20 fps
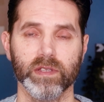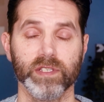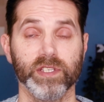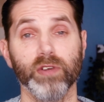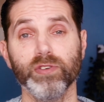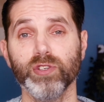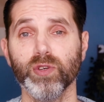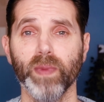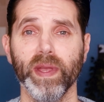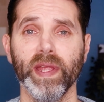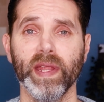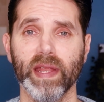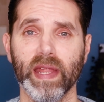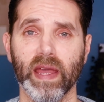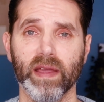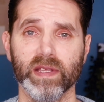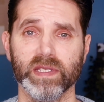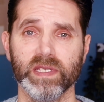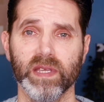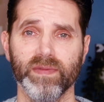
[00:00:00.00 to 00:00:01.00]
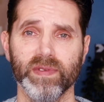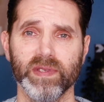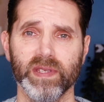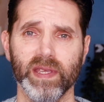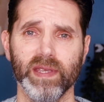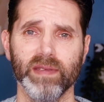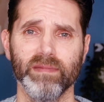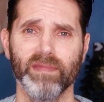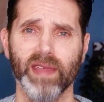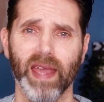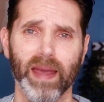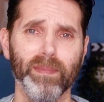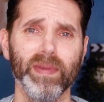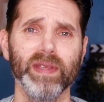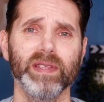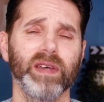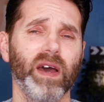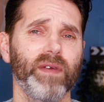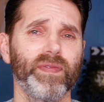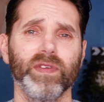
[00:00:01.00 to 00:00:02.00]
Social media negativity can be
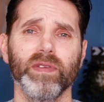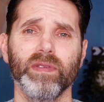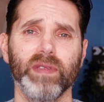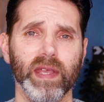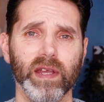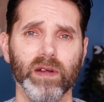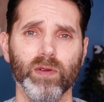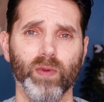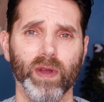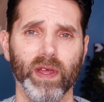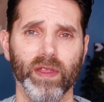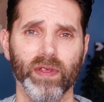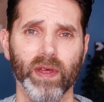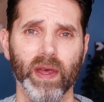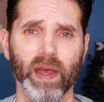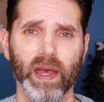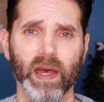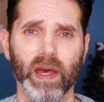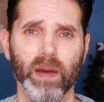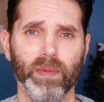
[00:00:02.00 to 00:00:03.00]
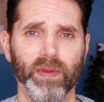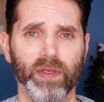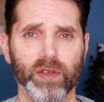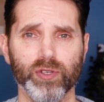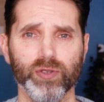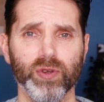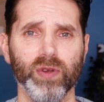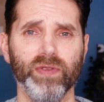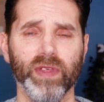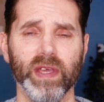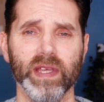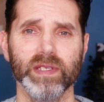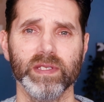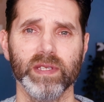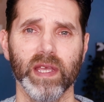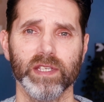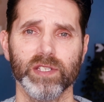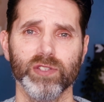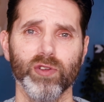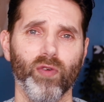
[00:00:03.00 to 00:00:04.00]
tough to deal with, but the truth
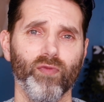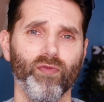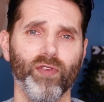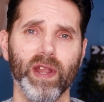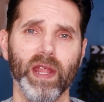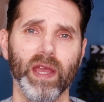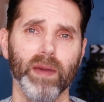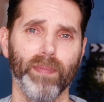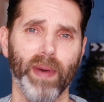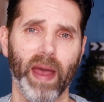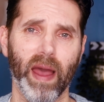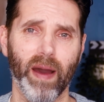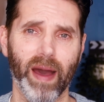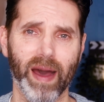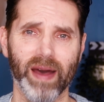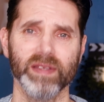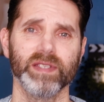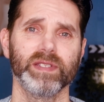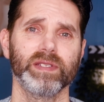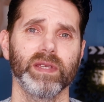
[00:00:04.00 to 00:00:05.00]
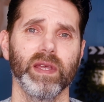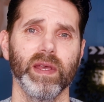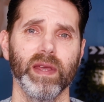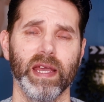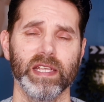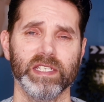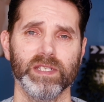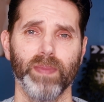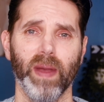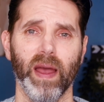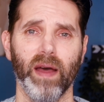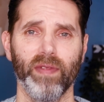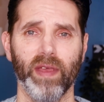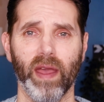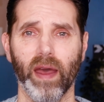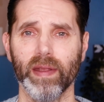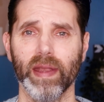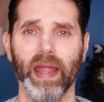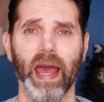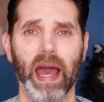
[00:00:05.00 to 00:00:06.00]
is it's not really about us, it's about the
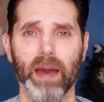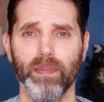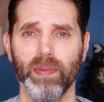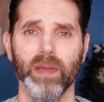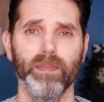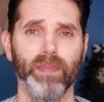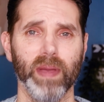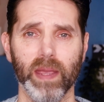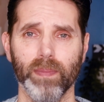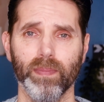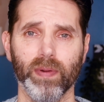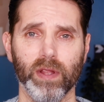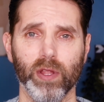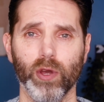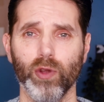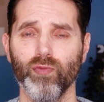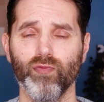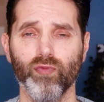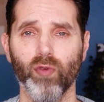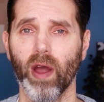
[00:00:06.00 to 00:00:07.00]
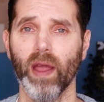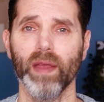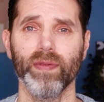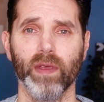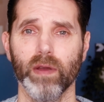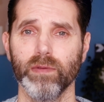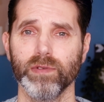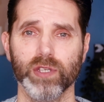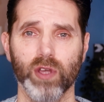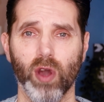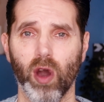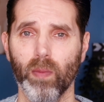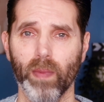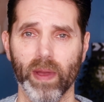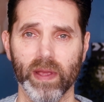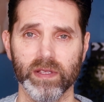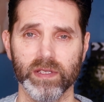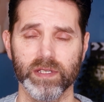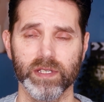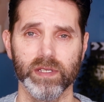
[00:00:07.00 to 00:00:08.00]
unhappy people who write those
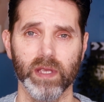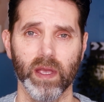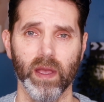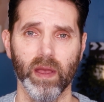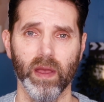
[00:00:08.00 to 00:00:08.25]
comments.